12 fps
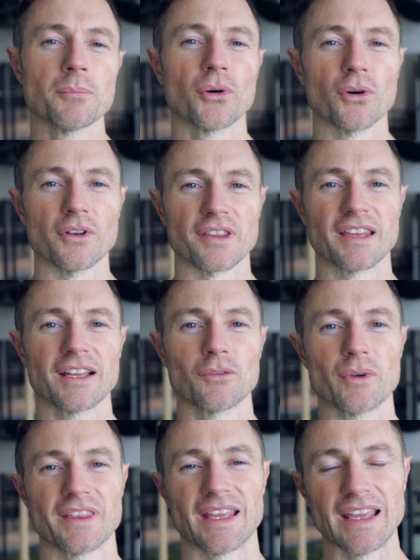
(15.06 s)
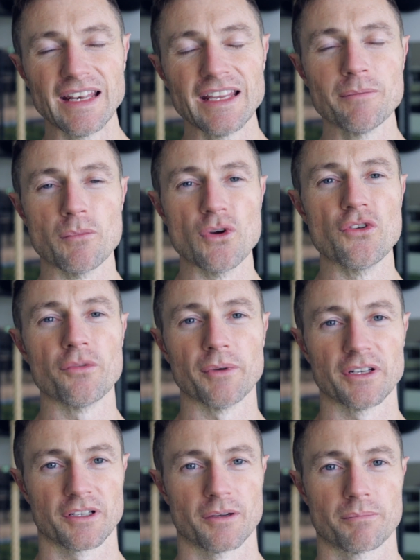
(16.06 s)
important thing with any
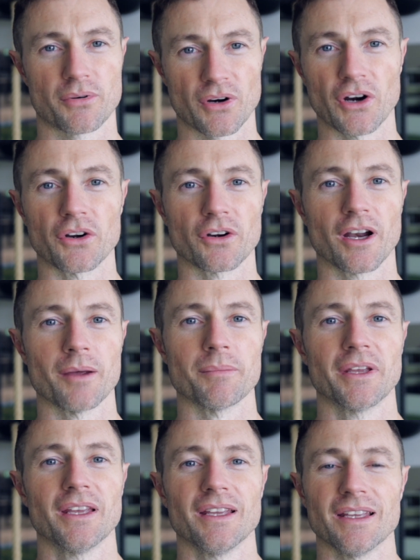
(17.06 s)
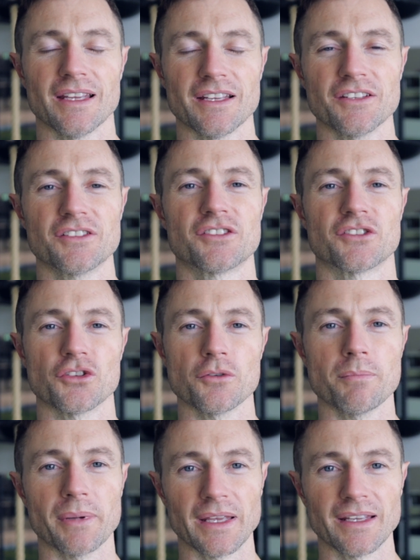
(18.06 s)
movement program is to
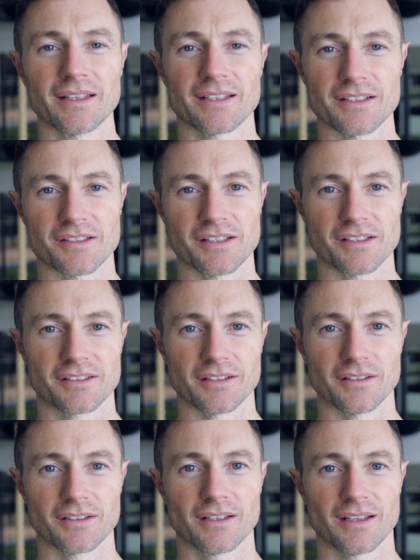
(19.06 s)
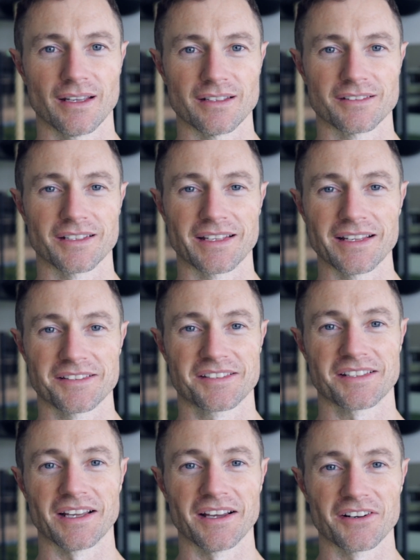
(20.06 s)
be consistent and to get
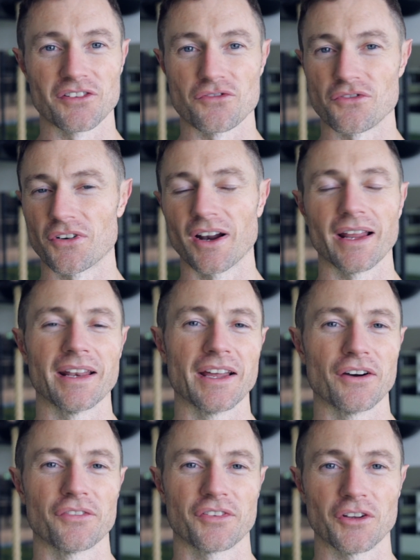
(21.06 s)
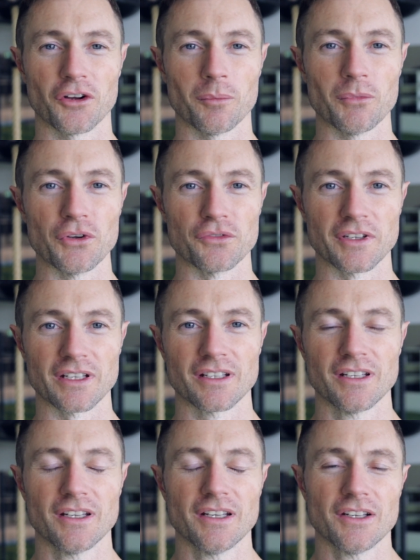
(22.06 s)
started right now if you're not moving.
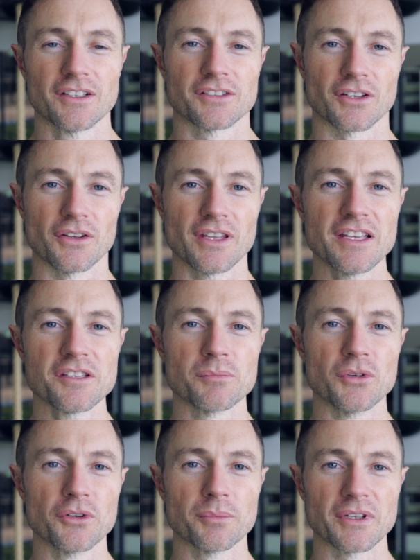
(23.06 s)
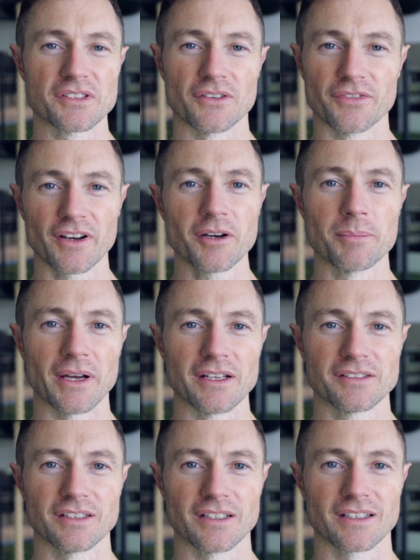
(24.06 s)
So these movements are very
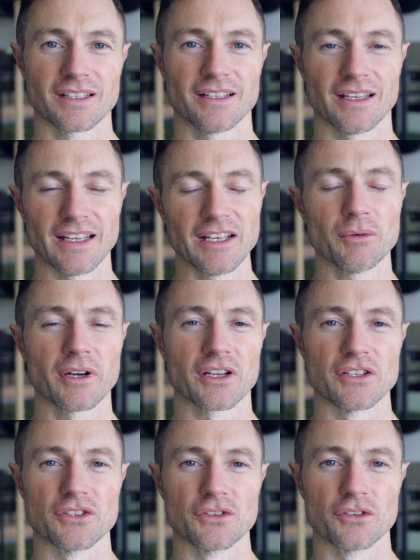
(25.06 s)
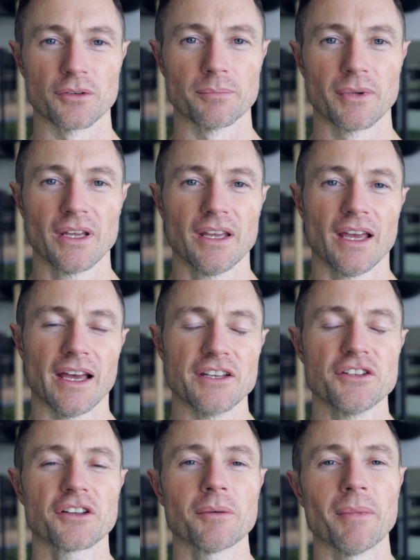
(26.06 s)
basic, anyone can do them,
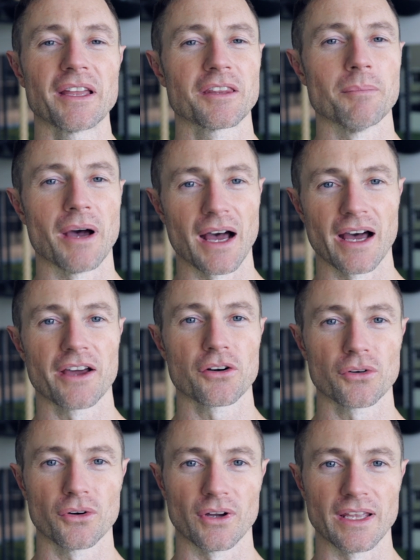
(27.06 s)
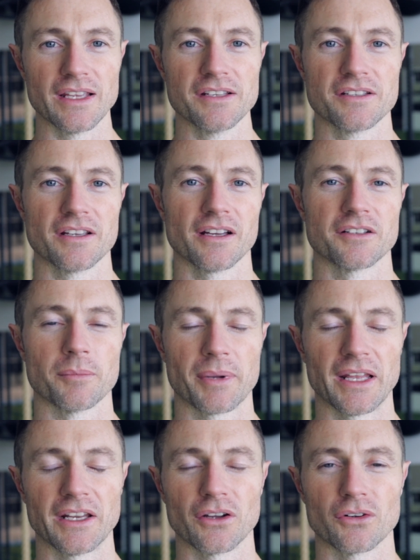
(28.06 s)
and you can make them harder or easier
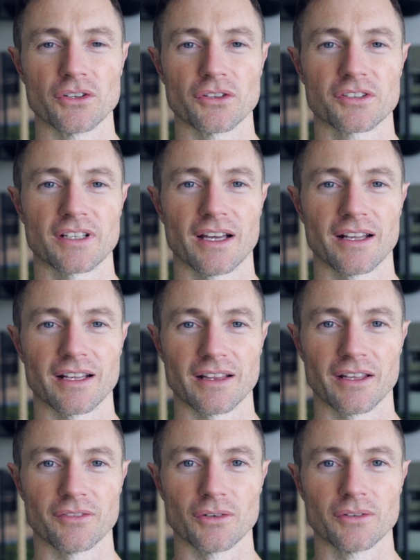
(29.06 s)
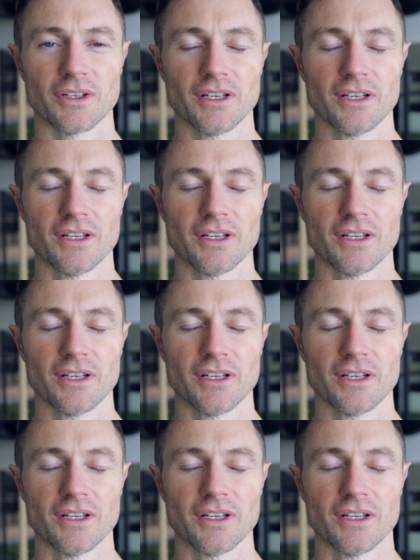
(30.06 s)
depending on your starting level.